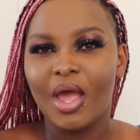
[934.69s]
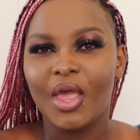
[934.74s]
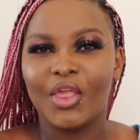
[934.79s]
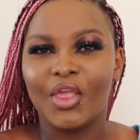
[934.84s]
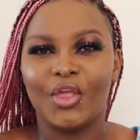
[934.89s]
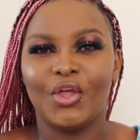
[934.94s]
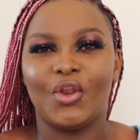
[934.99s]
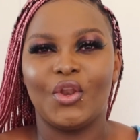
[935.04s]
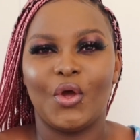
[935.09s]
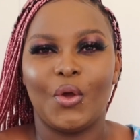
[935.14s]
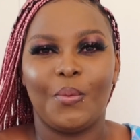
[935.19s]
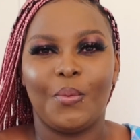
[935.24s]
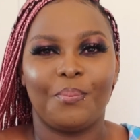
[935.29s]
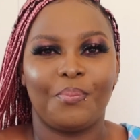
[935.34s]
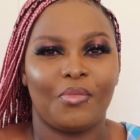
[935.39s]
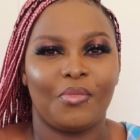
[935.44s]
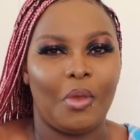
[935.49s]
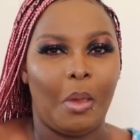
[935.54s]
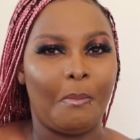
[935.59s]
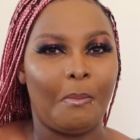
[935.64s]
you know,
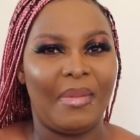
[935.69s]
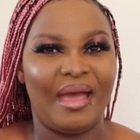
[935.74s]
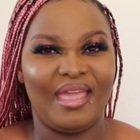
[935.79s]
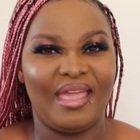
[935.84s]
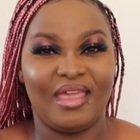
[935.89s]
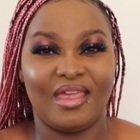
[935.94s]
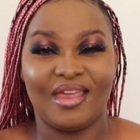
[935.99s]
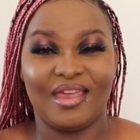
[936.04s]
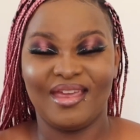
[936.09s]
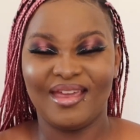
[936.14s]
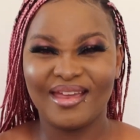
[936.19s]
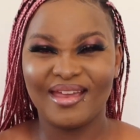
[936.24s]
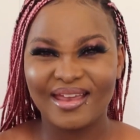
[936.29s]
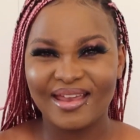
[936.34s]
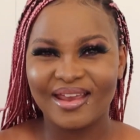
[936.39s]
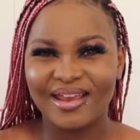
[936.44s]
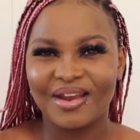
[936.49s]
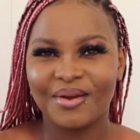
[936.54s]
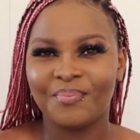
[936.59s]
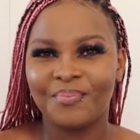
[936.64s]
my
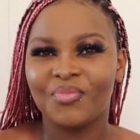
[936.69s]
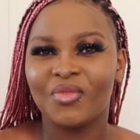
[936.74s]
hair.